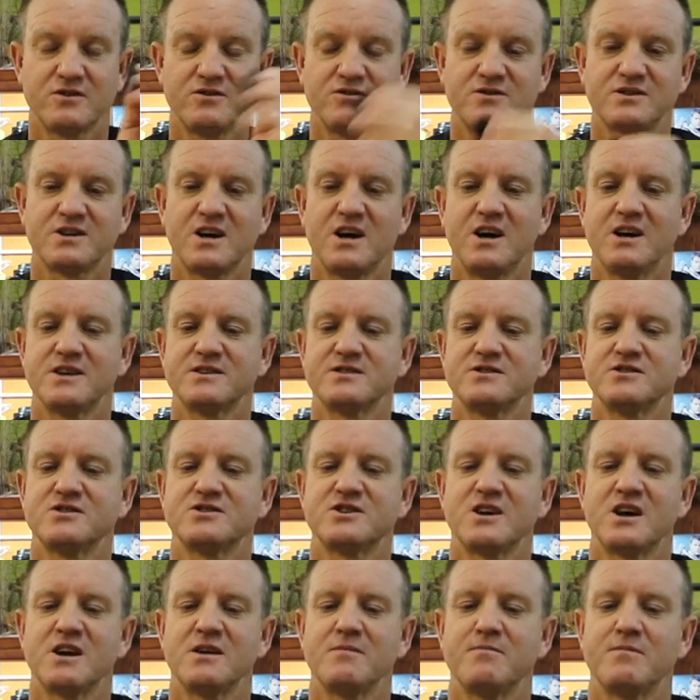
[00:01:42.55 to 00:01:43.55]
to size and
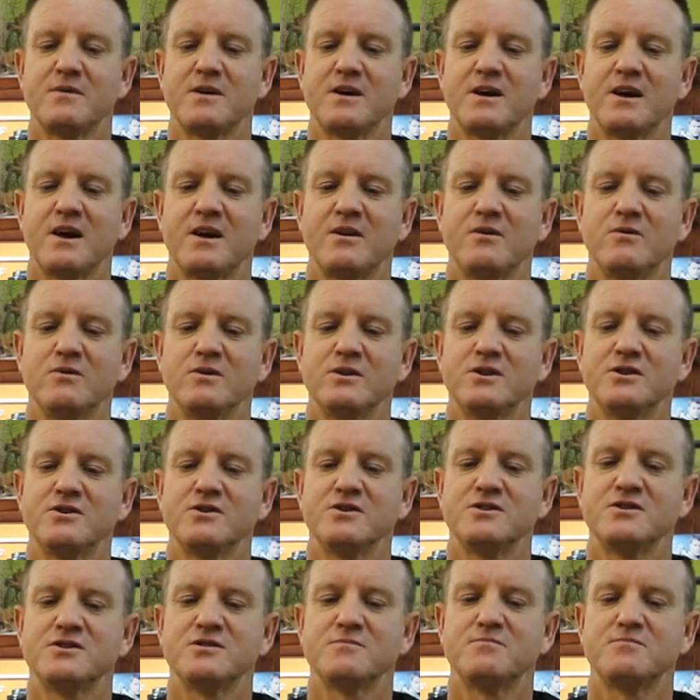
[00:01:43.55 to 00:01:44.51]
shape, and all you do is